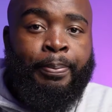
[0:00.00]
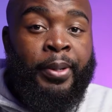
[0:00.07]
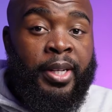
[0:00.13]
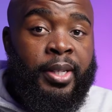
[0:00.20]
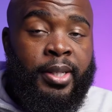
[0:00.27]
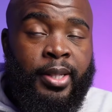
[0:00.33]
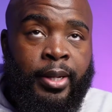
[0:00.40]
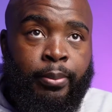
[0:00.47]

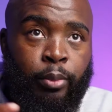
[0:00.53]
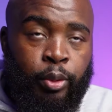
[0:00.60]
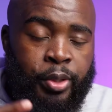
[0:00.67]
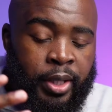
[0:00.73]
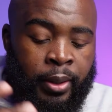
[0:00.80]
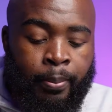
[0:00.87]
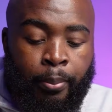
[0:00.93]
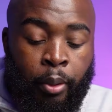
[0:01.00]
biggest and
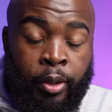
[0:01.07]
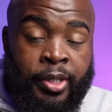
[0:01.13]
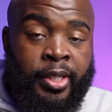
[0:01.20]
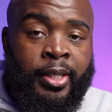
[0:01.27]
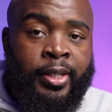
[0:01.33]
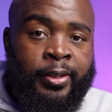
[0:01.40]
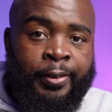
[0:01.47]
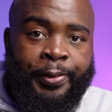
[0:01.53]
most
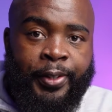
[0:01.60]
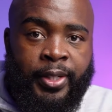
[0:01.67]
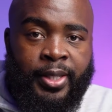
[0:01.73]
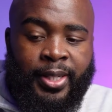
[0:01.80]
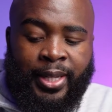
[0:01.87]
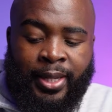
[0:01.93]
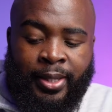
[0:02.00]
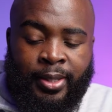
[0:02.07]
important
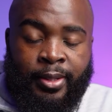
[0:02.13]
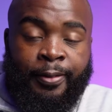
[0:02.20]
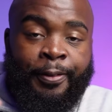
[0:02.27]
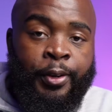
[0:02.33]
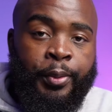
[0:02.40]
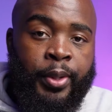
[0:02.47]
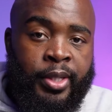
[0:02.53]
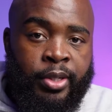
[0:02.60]
difference is the
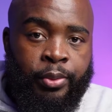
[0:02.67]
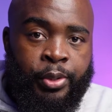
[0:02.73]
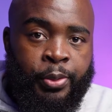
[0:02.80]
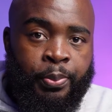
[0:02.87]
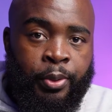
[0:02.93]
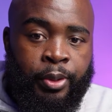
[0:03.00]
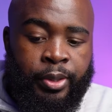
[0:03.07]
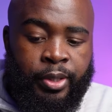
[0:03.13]
frequency
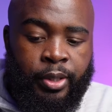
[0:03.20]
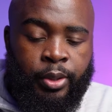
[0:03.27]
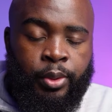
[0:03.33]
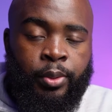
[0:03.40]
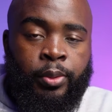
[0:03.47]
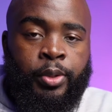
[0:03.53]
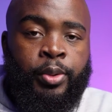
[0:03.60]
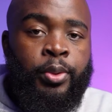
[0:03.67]
response.
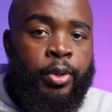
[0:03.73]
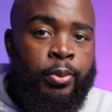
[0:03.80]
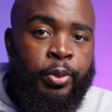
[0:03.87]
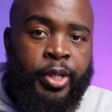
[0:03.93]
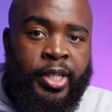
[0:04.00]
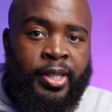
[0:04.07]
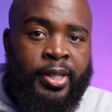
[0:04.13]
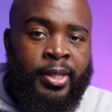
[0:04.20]
So studio
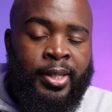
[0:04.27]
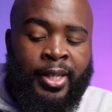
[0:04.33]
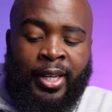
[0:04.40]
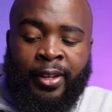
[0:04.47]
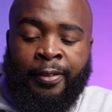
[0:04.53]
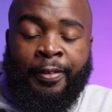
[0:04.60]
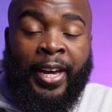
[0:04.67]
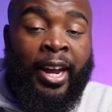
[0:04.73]
monitors
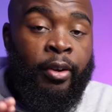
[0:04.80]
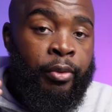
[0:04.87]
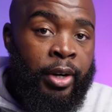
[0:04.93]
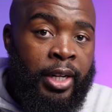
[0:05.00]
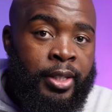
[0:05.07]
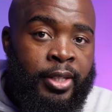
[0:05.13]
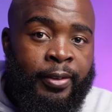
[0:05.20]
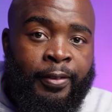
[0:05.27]
give a
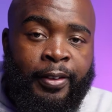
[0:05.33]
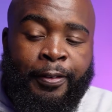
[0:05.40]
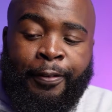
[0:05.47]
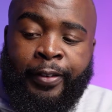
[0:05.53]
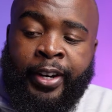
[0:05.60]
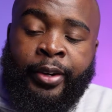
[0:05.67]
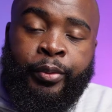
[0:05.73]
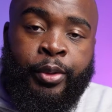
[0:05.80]
relatively
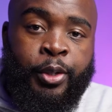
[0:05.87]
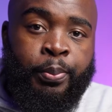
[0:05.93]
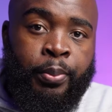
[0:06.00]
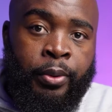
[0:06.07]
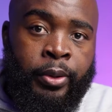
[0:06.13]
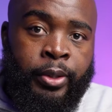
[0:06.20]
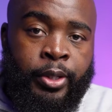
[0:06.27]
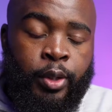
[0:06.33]
flat
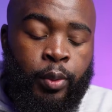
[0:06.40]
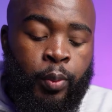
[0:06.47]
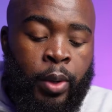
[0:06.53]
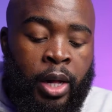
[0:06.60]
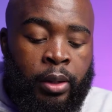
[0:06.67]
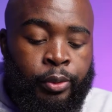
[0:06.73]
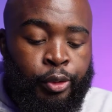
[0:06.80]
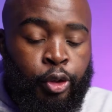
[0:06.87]
response
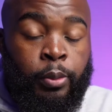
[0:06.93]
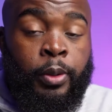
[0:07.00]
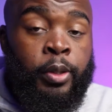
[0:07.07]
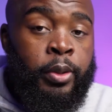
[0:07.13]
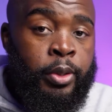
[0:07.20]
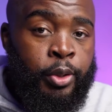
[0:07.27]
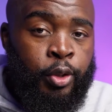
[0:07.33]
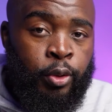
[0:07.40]
while normal
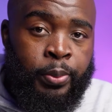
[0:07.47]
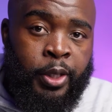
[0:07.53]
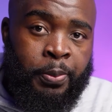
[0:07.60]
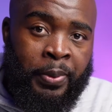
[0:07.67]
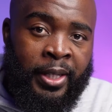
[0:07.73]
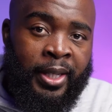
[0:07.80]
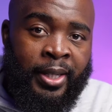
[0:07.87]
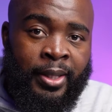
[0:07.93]
consumer
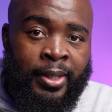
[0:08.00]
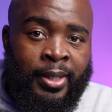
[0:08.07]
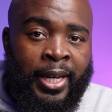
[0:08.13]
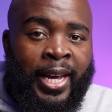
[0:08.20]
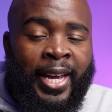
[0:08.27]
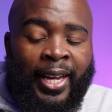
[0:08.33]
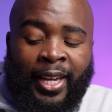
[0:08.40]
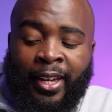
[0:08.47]
speakers
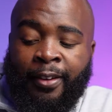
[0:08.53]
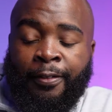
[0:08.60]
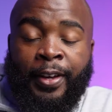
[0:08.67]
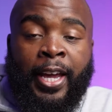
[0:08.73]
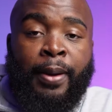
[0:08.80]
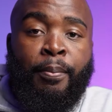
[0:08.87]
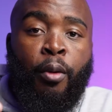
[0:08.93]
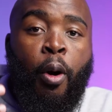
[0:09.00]
give
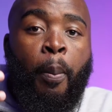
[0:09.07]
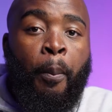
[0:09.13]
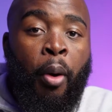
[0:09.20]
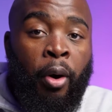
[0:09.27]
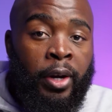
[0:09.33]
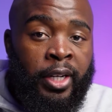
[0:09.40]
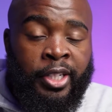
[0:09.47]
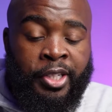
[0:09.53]
a more
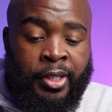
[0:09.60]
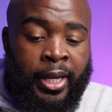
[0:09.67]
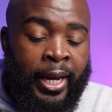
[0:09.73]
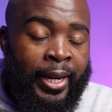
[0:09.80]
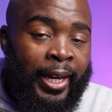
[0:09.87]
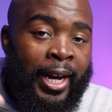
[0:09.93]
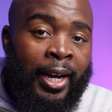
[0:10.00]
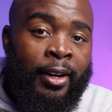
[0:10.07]
polished
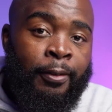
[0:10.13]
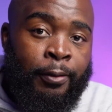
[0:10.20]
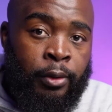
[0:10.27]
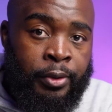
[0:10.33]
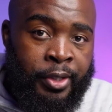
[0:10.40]
and colorful